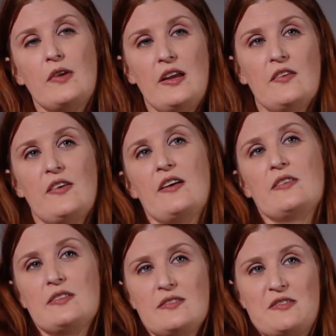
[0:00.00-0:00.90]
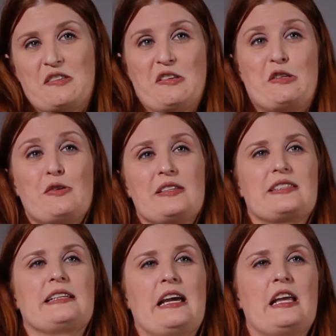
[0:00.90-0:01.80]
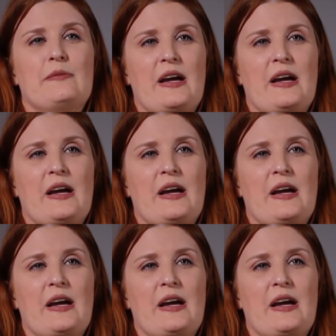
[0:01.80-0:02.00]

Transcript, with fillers: if I would do this again,